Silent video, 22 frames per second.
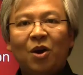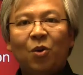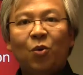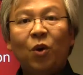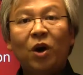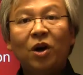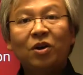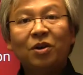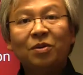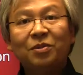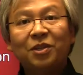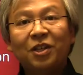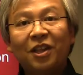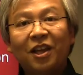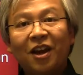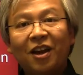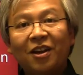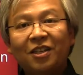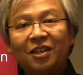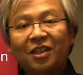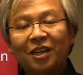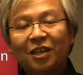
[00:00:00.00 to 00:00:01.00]
Welcome to the
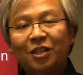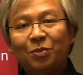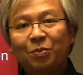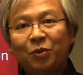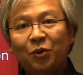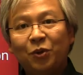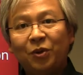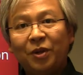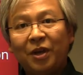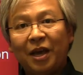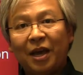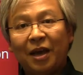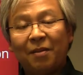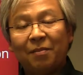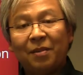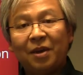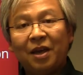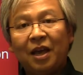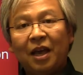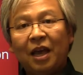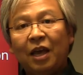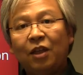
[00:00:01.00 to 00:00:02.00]
RTX
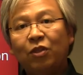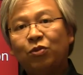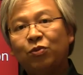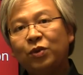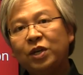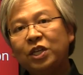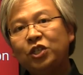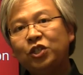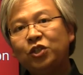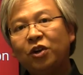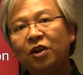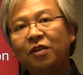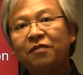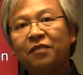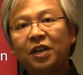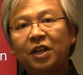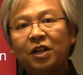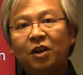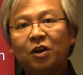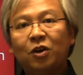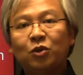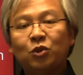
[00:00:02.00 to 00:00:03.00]
Bootcamp. In three short
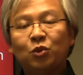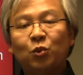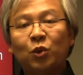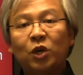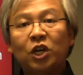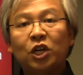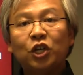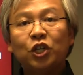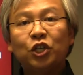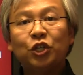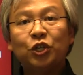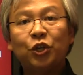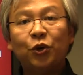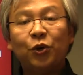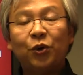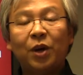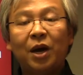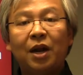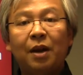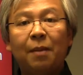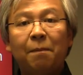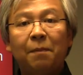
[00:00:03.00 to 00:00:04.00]
videos, we're going to show
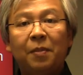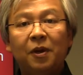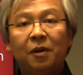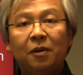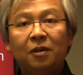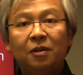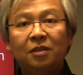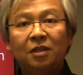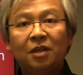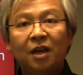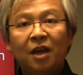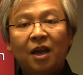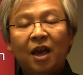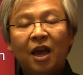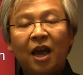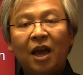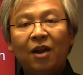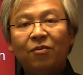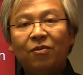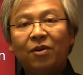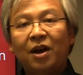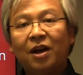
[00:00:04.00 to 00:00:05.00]
you how to build
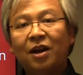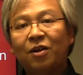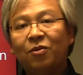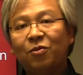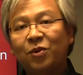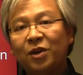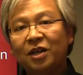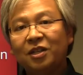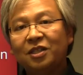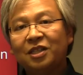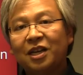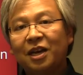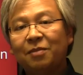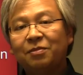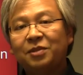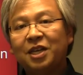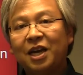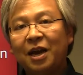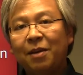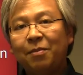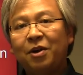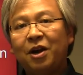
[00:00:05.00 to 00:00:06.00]
and run a real-time
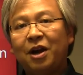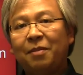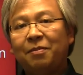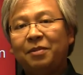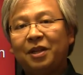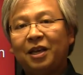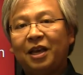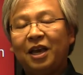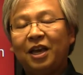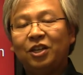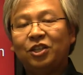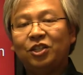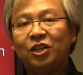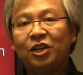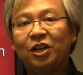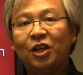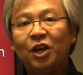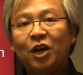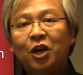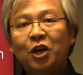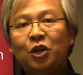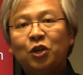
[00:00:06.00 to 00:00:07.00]
timer
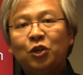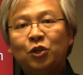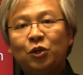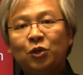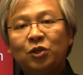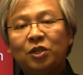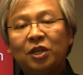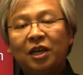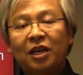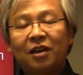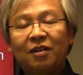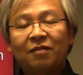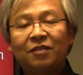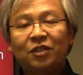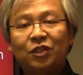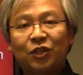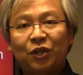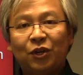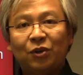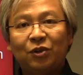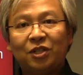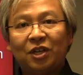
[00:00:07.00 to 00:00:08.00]
application using
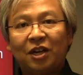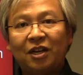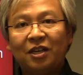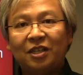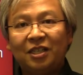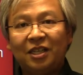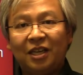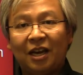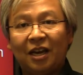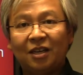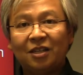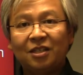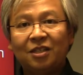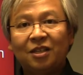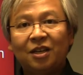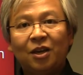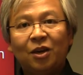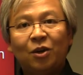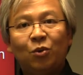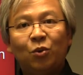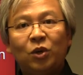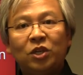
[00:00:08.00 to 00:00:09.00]
IntervalZero's RTX,
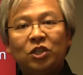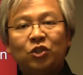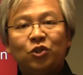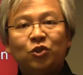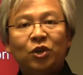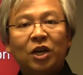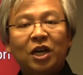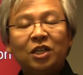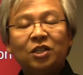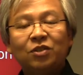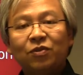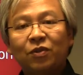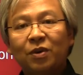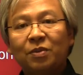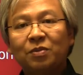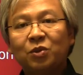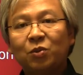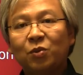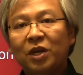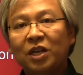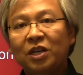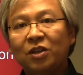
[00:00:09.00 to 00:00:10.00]
which
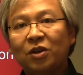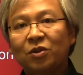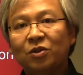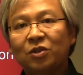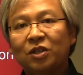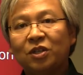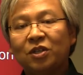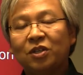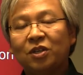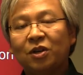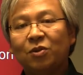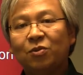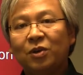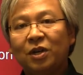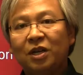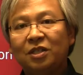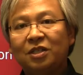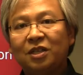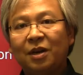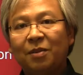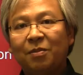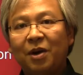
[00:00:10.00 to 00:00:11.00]
transforms Windows into a
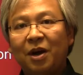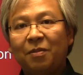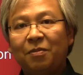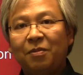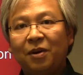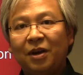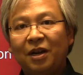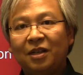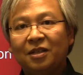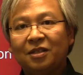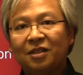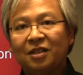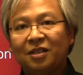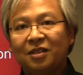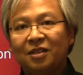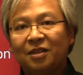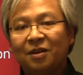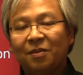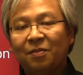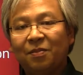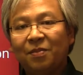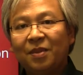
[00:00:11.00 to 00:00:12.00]
real-time operating
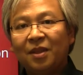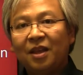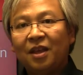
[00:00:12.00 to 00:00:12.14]
system.